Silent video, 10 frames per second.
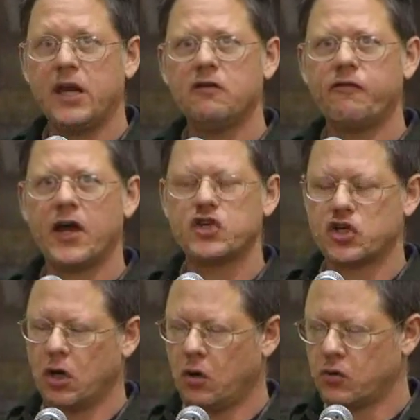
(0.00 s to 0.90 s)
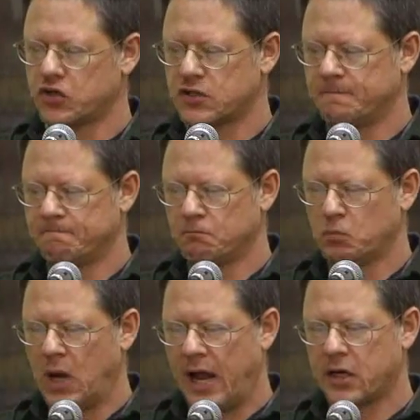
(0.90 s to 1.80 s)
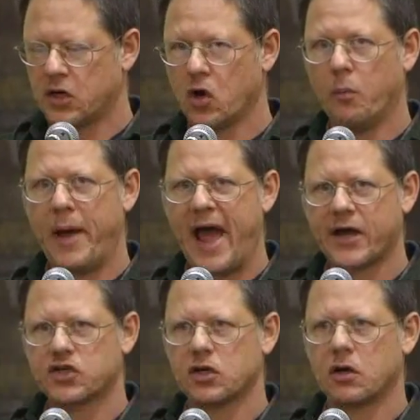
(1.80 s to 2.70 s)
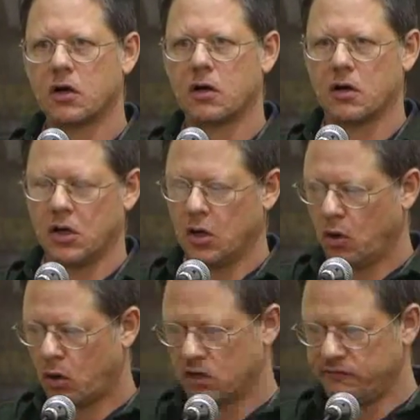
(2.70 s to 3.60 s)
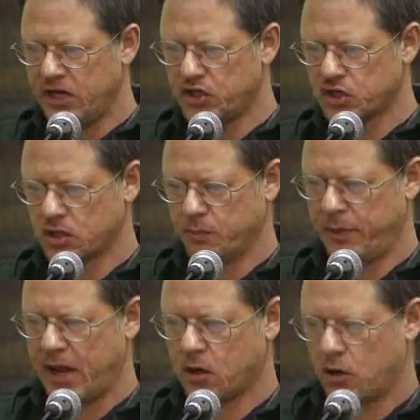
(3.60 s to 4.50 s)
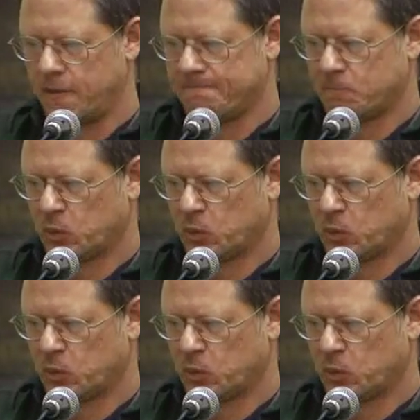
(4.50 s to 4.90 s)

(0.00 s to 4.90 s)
And if I chose, I could go back to her, or at least beg her.